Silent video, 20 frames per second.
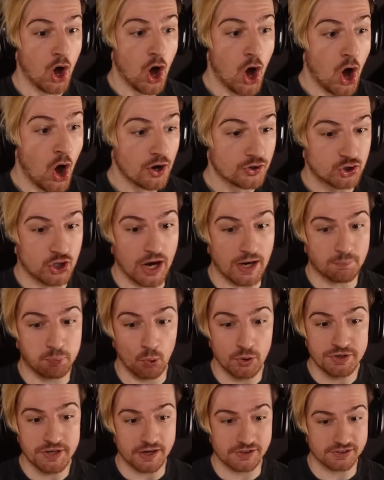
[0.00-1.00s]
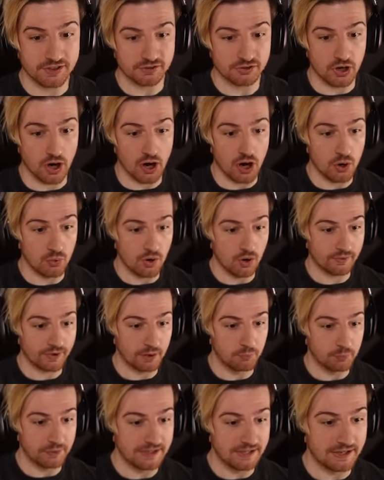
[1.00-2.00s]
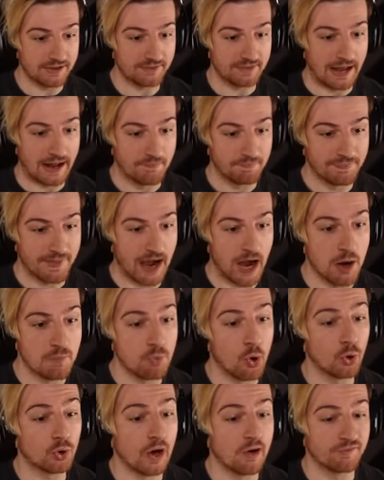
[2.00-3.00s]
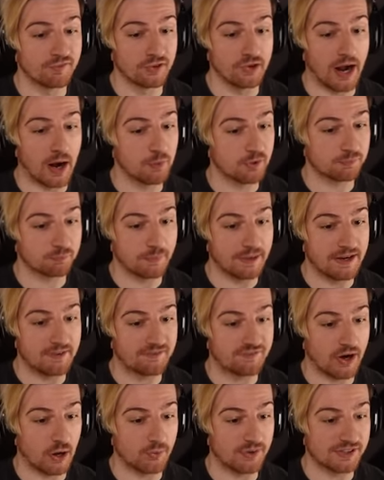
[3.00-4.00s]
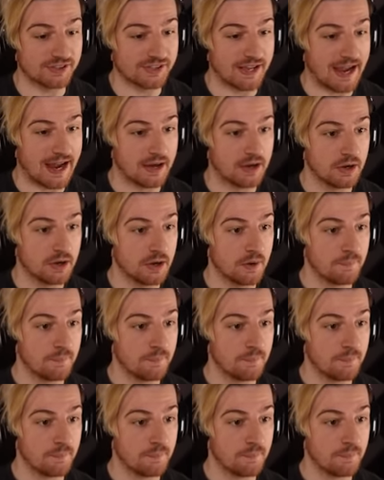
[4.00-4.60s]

Oh, checkpoint. Yes, let's go. Okay, we needed that. Now I'm more confident. I was playing very scared.